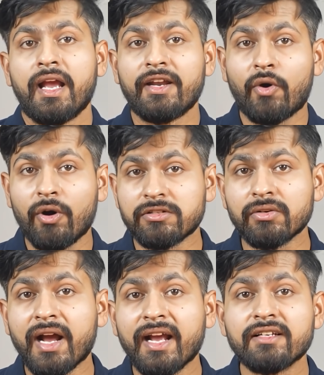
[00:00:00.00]
And
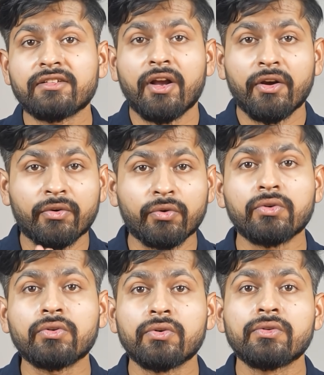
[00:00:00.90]
also guys,
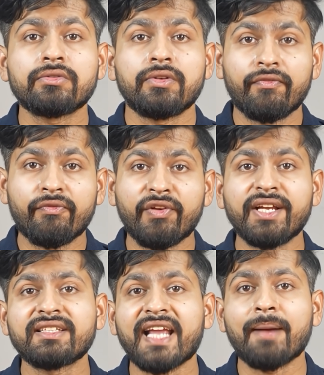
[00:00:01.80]
Rokoko's
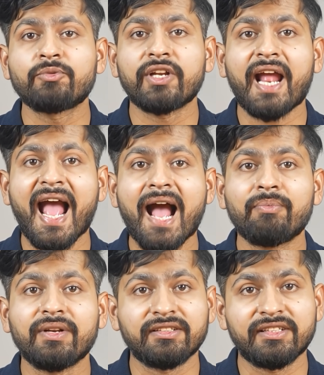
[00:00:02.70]
face capture
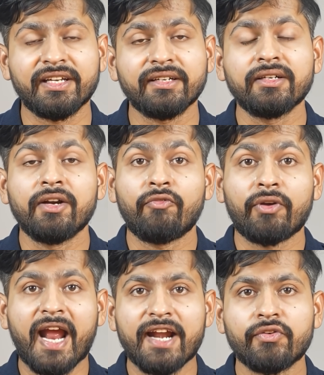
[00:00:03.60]
app is there
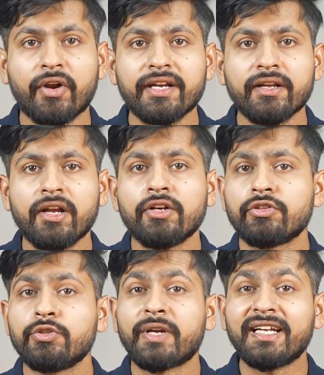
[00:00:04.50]
for Android,
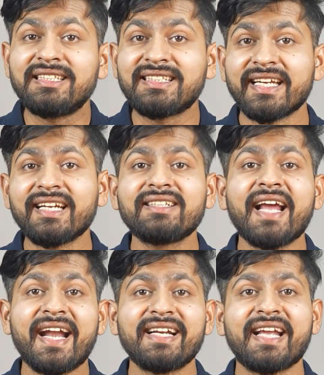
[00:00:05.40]
so you can sync
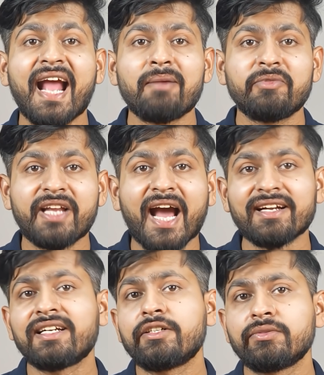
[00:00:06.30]
the headcam
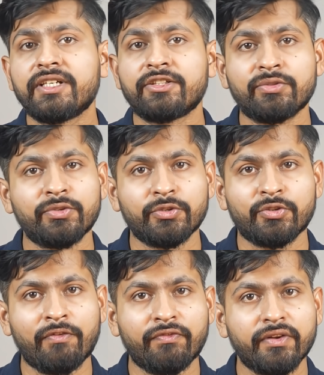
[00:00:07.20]
directly to their studio
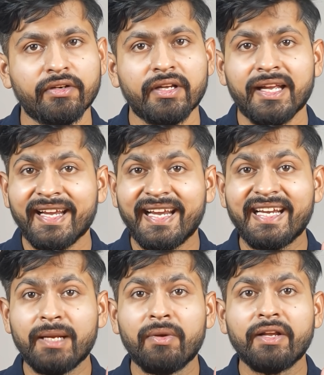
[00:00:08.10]
software,
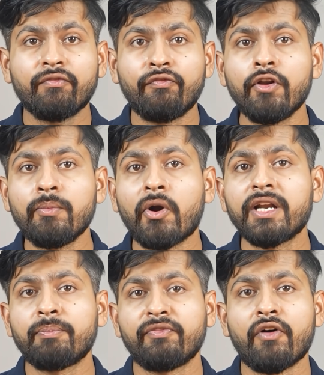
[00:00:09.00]
enabling full
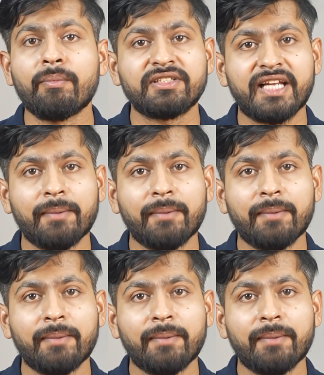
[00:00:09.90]
body performance